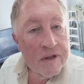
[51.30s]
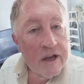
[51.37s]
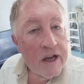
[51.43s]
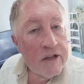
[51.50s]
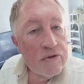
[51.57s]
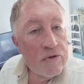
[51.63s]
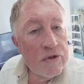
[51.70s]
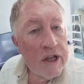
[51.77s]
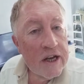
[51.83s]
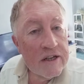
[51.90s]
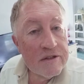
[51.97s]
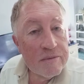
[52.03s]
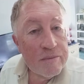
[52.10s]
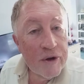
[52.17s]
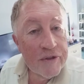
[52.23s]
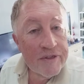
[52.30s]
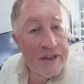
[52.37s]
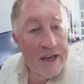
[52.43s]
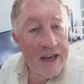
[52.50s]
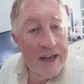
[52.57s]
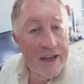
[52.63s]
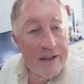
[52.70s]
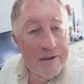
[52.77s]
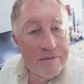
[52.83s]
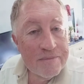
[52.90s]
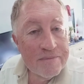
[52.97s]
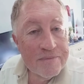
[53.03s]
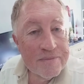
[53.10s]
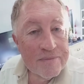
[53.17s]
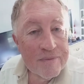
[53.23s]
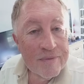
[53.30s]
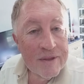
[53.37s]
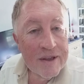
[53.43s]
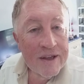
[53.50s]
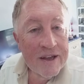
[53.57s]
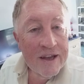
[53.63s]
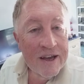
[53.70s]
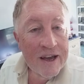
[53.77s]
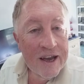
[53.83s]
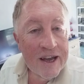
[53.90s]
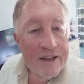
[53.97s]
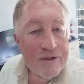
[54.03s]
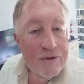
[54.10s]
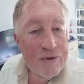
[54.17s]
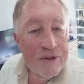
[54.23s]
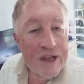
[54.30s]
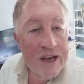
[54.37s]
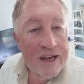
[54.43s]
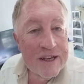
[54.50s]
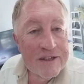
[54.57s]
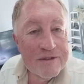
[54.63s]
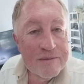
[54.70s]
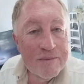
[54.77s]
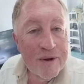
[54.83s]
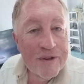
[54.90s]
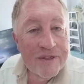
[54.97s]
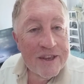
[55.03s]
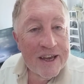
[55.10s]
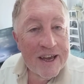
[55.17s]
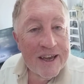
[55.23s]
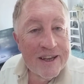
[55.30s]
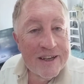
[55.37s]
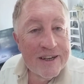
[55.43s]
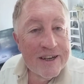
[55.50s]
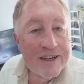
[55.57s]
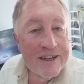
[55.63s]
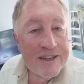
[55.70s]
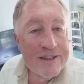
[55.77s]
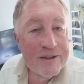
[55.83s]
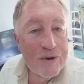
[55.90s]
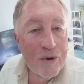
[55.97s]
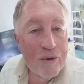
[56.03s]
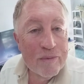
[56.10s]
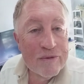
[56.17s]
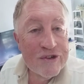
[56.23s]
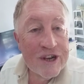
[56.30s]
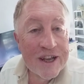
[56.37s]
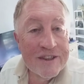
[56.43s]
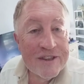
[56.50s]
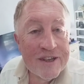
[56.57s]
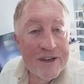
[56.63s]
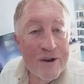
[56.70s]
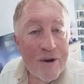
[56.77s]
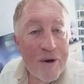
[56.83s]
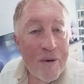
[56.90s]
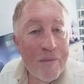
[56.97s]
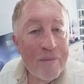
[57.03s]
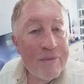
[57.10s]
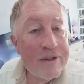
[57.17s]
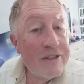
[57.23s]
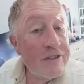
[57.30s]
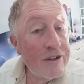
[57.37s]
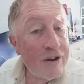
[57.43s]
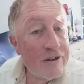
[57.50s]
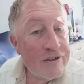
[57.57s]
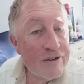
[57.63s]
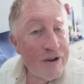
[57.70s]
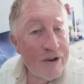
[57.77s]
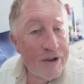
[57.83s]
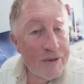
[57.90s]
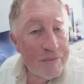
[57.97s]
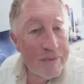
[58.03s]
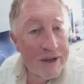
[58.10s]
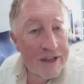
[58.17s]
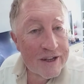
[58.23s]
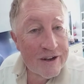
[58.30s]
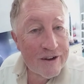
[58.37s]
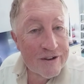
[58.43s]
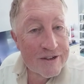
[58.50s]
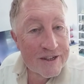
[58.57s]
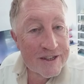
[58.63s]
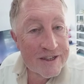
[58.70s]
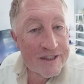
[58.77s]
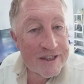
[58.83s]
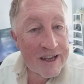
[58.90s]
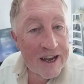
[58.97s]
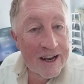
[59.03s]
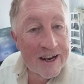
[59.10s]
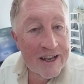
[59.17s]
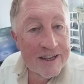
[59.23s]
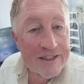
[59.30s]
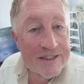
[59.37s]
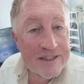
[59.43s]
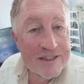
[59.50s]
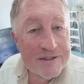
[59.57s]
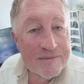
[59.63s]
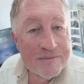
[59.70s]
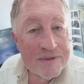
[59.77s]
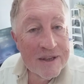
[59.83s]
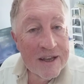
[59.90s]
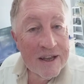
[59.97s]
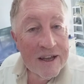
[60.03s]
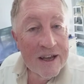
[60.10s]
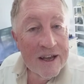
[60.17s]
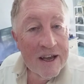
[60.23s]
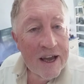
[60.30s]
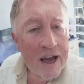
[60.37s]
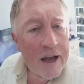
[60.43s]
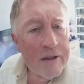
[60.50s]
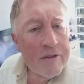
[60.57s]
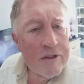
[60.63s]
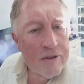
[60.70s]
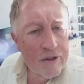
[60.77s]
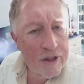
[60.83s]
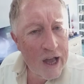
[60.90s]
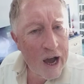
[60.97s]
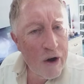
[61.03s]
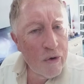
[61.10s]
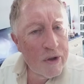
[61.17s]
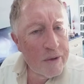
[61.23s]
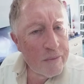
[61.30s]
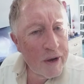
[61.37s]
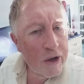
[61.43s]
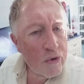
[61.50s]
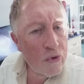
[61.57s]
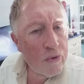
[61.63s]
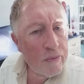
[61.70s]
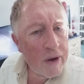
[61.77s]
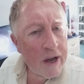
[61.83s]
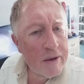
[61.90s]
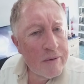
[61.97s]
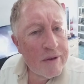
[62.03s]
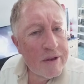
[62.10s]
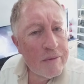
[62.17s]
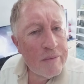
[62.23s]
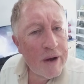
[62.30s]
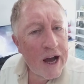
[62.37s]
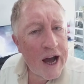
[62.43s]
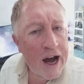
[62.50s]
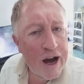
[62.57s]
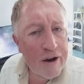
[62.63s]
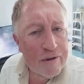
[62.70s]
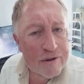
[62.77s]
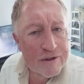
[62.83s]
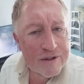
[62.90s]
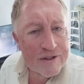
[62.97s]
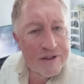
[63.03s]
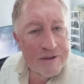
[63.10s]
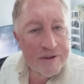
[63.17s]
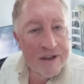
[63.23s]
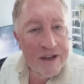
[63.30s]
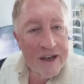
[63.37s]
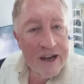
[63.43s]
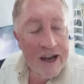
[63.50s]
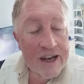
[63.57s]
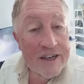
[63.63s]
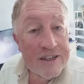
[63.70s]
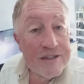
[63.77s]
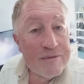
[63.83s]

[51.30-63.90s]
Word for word: and today is Monday. And today is Monday, and Om Shanti Om is also in Bangkok, in Thailand and now in my room, I'm in my house, and it's